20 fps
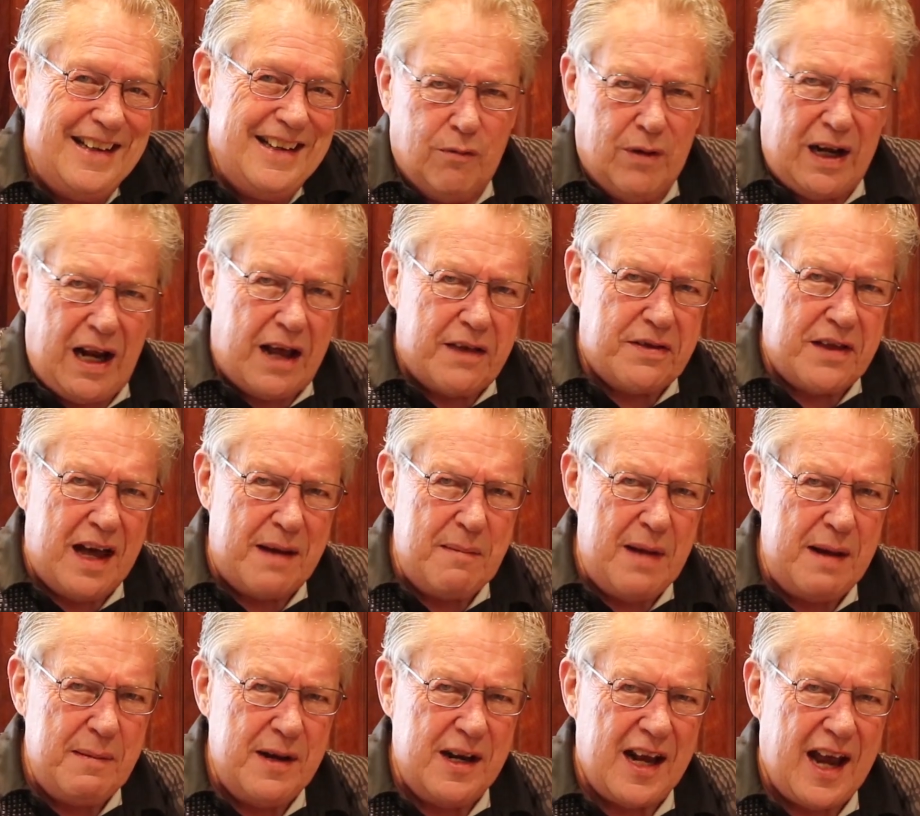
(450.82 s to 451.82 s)
Well, I thought
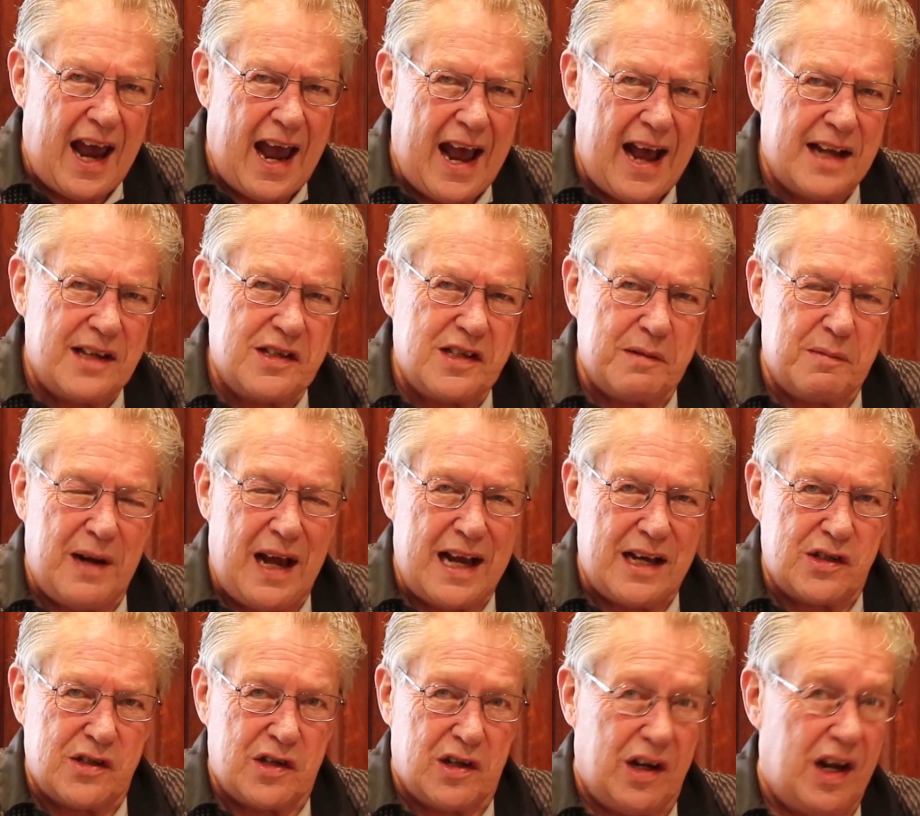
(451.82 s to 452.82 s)
maybe to add some
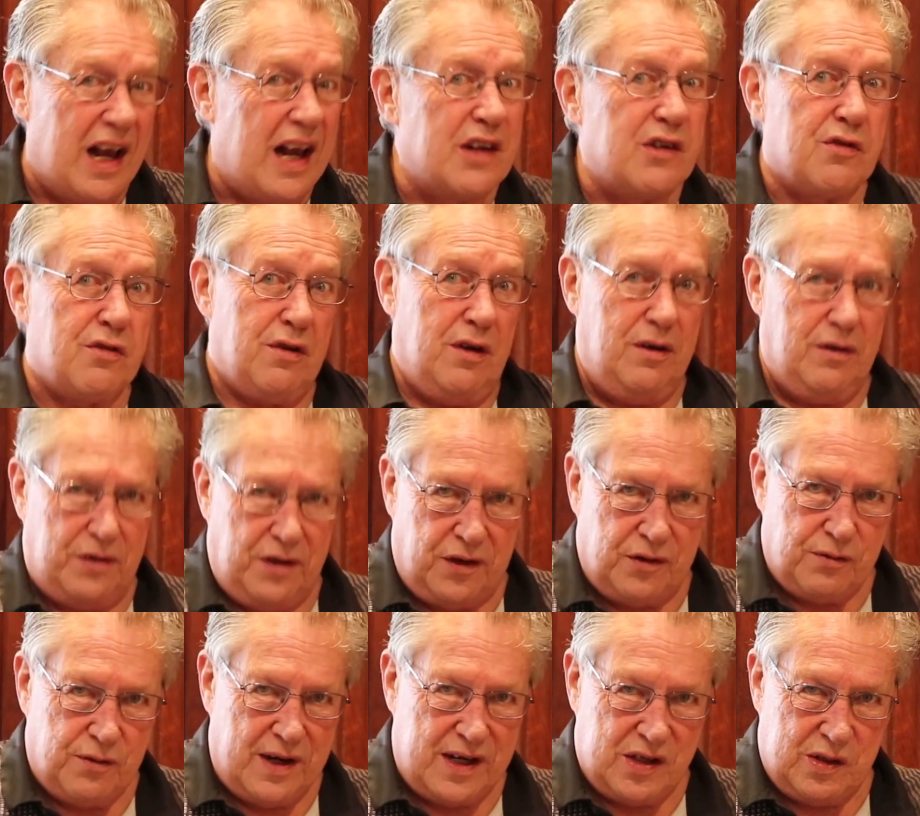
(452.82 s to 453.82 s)
like cilantro to
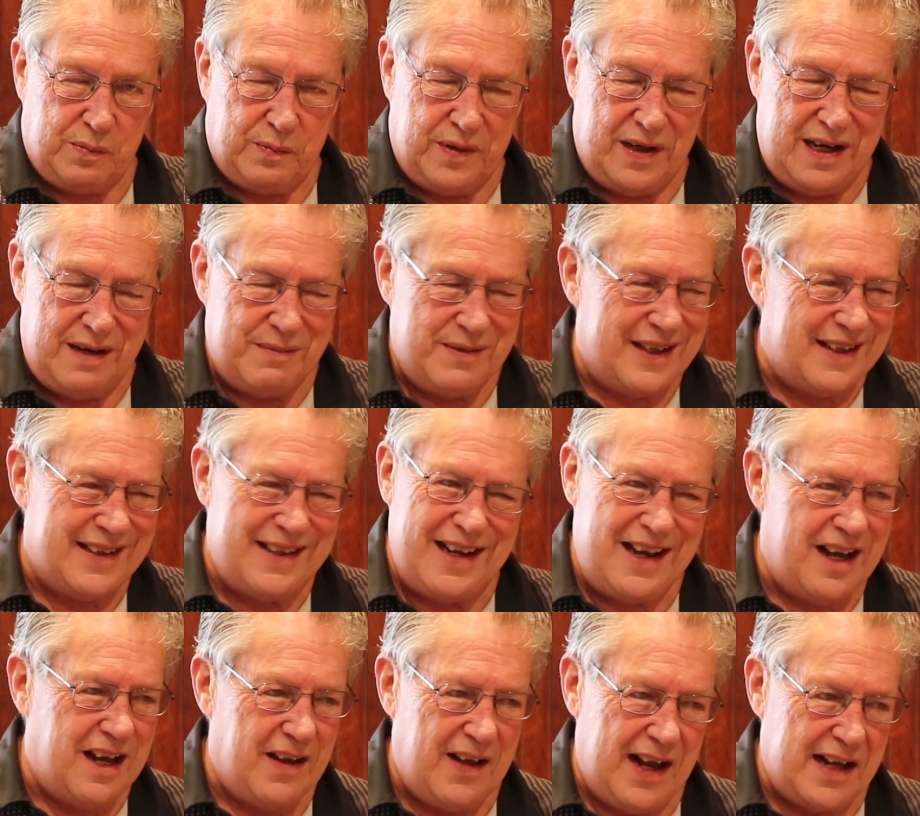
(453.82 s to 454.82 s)
the recipe, but
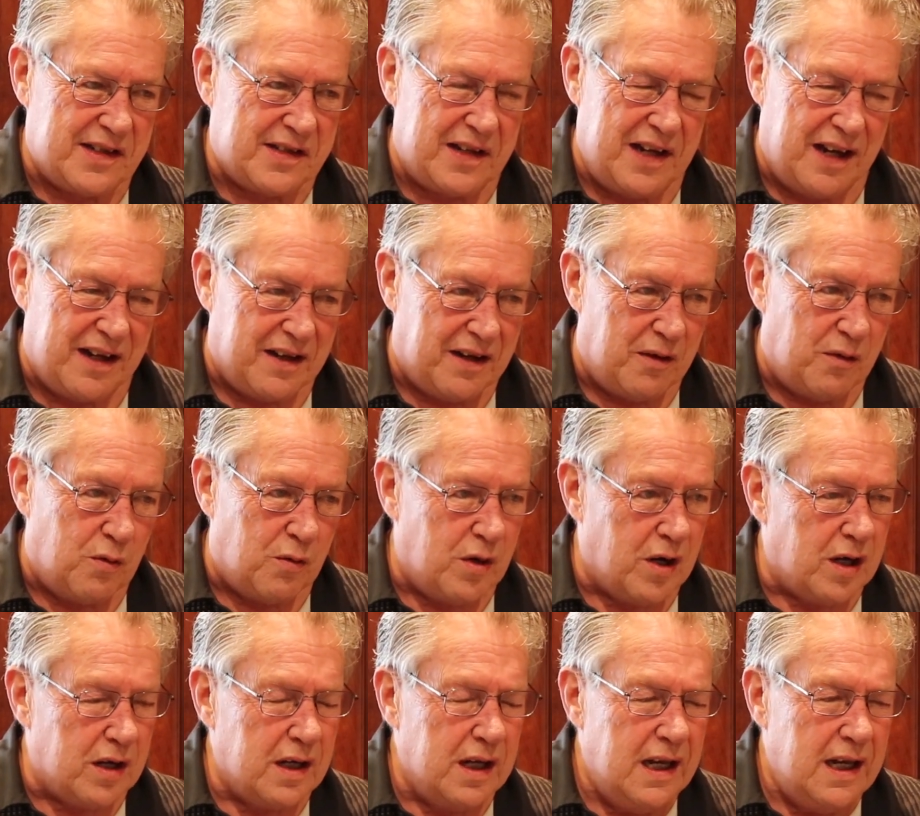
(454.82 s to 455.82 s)
no, that's not going to
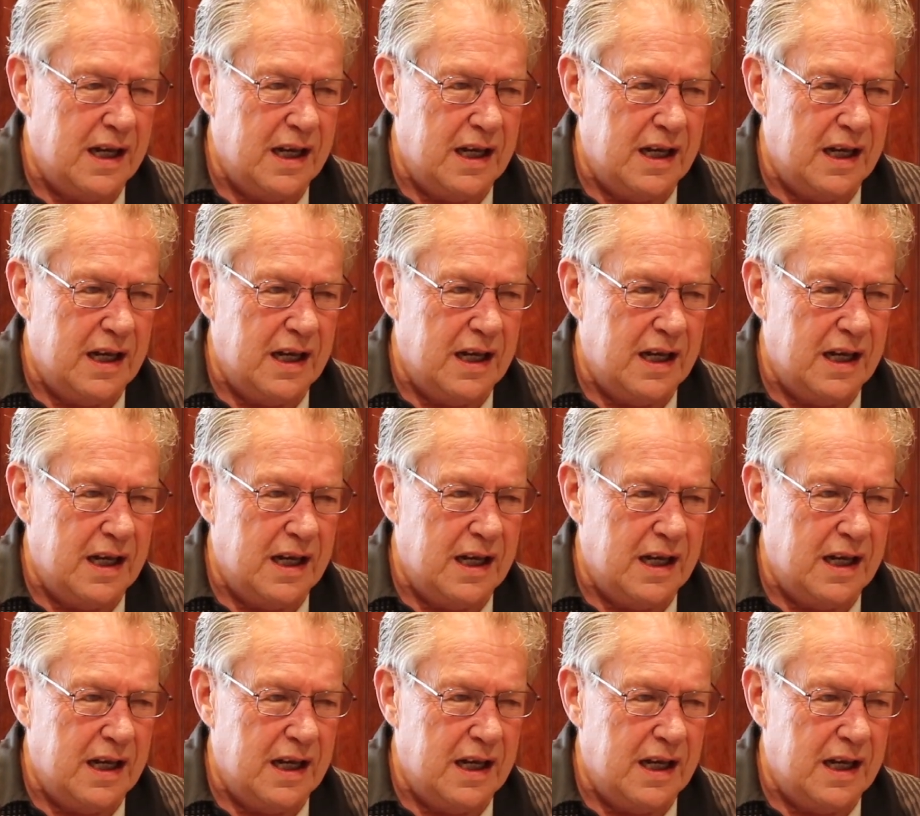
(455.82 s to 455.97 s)
work.